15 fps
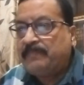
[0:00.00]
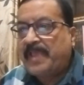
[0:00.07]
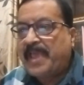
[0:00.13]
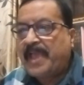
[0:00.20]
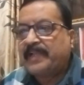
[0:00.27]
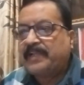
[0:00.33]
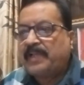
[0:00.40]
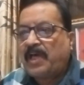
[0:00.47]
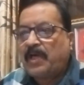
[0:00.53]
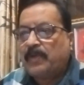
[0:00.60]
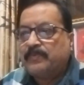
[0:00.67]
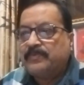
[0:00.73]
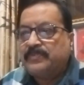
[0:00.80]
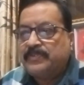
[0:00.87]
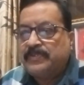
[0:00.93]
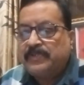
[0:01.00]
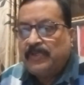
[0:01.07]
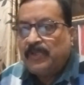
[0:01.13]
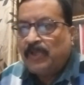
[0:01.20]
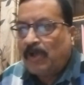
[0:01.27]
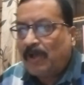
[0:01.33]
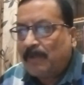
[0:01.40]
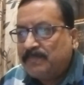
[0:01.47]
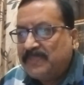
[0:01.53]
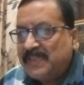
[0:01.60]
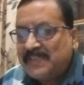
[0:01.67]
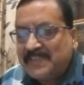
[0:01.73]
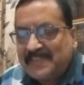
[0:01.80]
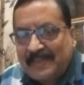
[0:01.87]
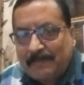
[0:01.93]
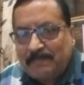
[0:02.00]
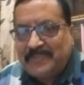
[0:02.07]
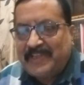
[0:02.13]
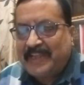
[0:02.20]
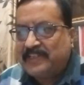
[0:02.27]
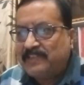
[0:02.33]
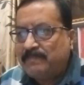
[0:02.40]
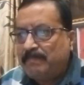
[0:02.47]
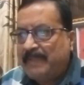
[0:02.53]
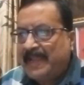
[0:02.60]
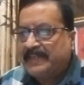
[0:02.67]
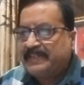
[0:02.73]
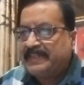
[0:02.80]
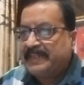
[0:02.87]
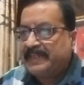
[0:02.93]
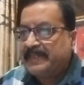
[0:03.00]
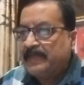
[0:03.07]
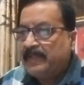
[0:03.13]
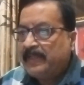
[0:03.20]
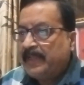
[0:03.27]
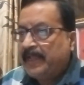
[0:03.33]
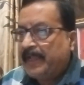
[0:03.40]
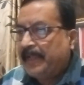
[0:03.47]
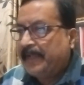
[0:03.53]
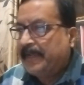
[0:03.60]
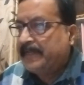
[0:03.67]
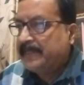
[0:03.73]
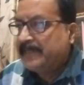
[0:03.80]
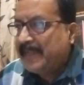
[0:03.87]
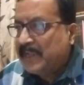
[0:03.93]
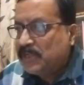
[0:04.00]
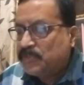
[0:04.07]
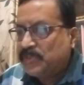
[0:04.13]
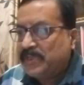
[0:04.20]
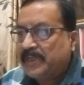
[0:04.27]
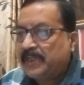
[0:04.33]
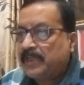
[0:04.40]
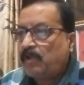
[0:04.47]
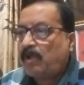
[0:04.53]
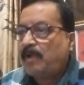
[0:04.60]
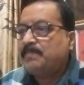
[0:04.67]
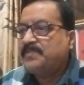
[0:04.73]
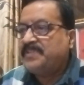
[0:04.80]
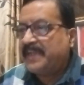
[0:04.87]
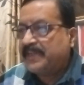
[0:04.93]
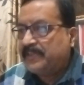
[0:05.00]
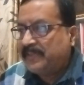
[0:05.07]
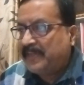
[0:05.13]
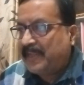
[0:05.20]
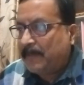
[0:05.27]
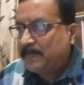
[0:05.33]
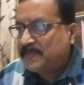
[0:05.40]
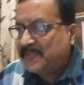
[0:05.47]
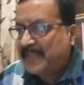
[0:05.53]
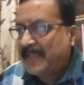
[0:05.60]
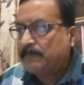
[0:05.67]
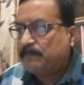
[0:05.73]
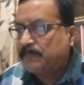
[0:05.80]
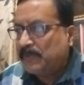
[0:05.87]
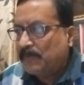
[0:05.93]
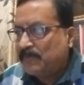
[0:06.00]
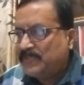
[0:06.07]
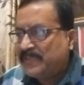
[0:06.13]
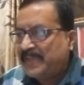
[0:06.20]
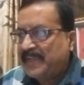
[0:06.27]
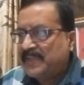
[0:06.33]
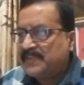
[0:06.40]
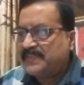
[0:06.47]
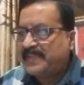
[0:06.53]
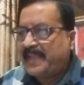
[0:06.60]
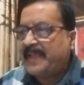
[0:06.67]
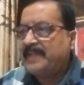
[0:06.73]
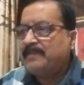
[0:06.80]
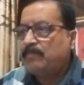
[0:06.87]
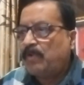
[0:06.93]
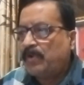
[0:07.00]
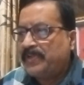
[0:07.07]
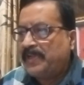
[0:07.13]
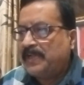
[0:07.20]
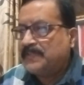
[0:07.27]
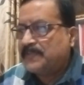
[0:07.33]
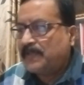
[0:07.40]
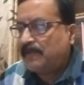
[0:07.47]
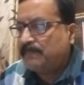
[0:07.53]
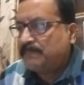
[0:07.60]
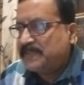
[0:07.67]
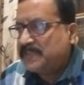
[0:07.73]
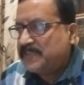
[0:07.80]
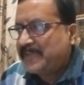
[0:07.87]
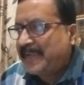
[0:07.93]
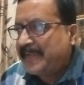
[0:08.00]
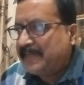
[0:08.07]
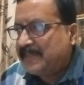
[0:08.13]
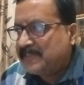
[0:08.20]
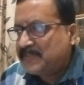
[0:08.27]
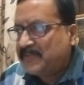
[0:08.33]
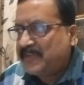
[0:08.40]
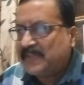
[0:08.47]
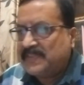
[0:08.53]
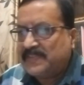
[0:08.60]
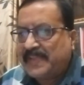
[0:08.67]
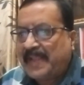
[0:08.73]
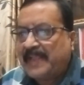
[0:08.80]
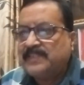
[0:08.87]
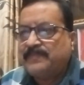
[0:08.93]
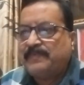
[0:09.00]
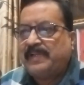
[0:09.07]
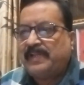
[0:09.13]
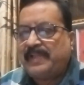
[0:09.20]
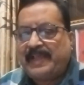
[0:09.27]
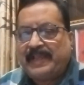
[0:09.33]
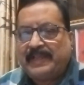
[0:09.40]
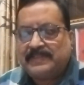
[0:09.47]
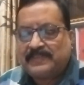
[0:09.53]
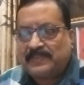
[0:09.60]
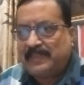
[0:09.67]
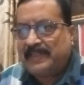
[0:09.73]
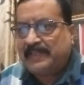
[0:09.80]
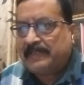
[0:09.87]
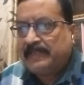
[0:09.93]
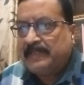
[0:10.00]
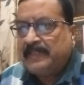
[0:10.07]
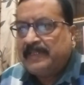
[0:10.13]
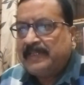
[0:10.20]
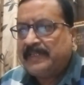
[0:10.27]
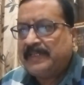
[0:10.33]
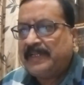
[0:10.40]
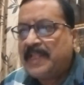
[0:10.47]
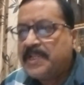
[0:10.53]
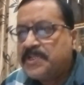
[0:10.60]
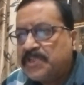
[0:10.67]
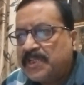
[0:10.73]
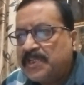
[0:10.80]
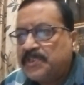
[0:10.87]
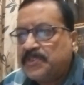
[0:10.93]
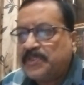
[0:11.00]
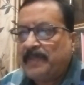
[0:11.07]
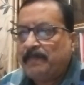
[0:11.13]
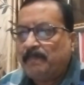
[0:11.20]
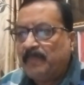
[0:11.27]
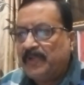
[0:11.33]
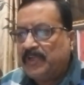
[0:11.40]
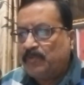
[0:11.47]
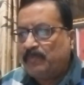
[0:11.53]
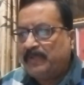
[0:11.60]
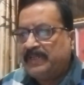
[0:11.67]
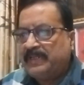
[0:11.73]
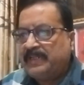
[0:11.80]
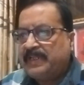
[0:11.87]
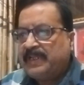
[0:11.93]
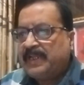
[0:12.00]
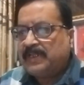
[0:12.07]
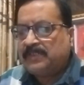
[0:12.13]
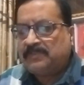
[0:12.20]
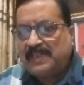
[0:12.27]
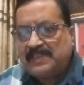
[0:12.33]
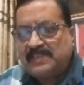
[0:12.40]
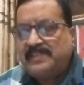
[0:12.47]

account of the subject matter, nature, objectives, approaches, and models of stylistics, as well as the relationship between this